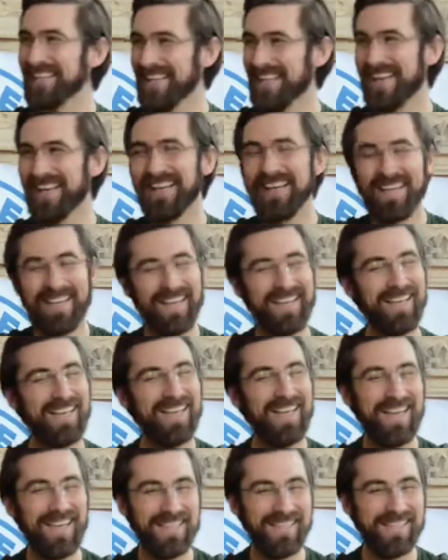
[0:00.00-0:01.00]
Yeah,
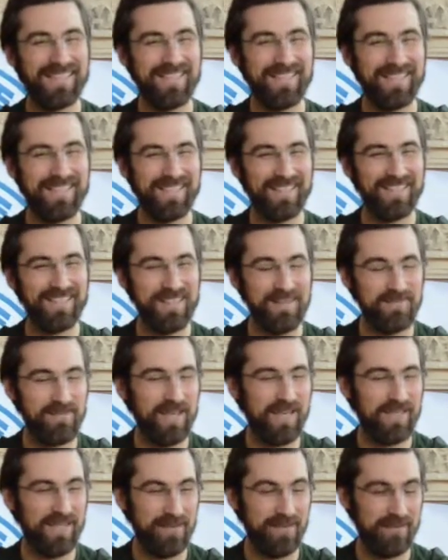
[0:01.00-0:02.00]
it's the
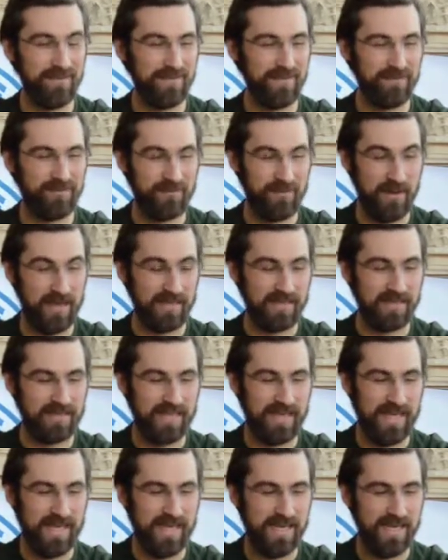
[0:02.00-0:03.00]
alumni network of one,
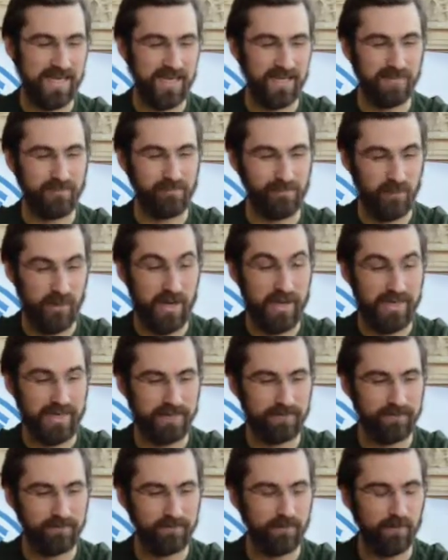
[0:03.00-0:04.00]
of
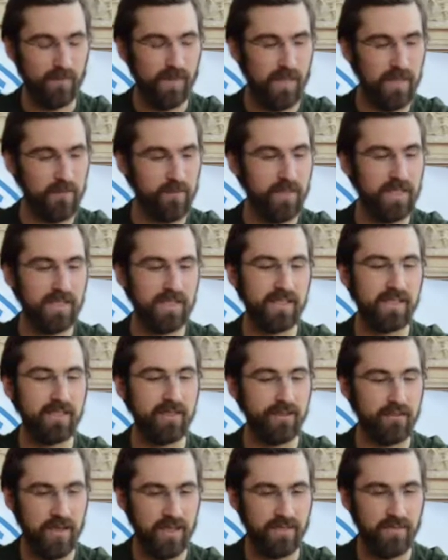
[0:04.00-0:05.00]
Brian. Because he
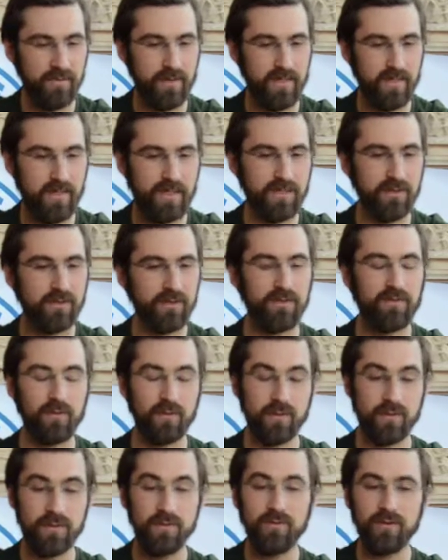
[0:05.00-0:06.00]
is graduating, he is our
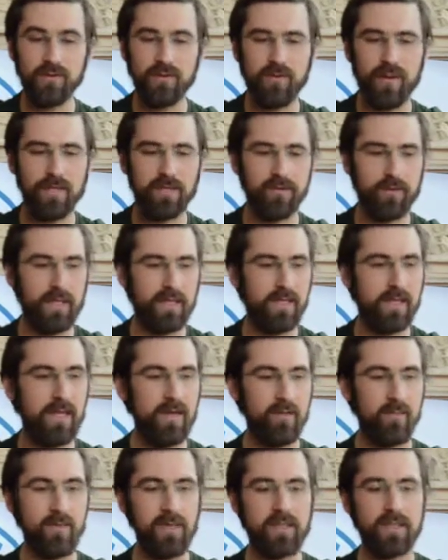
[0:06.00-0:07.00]
first student to graduate,
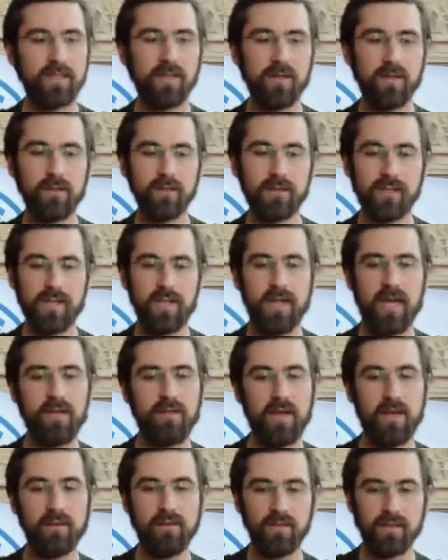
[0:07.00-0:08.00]
we need to understand how
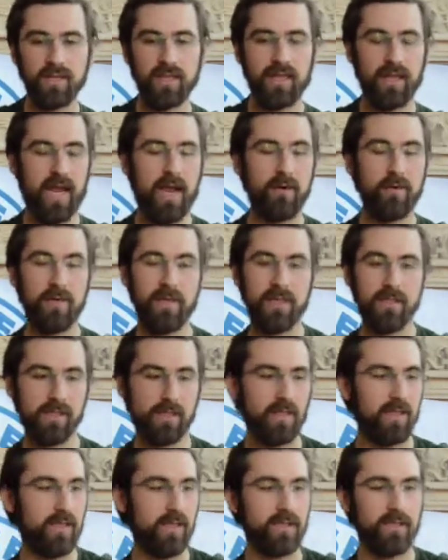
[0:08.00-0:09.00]
that looks like, how he
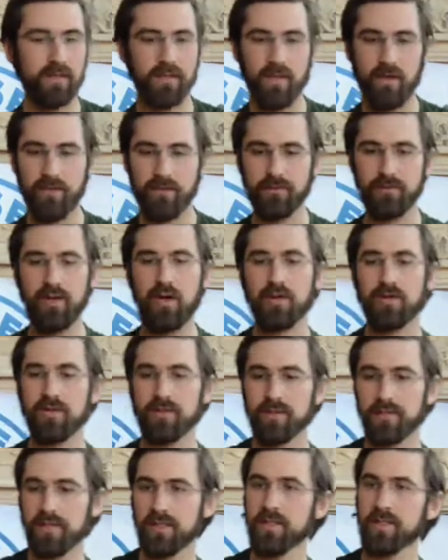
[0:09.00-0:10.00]
is connected to other
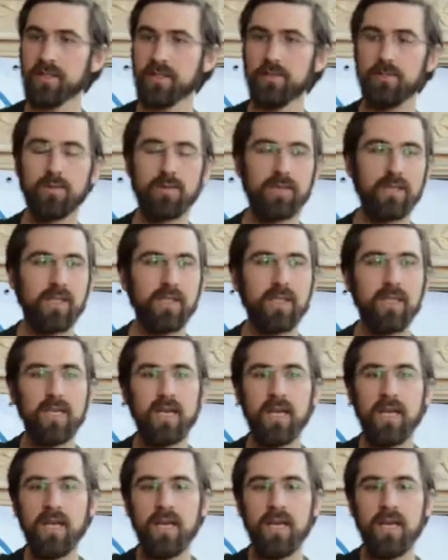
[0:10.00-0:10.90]
doctors in his community.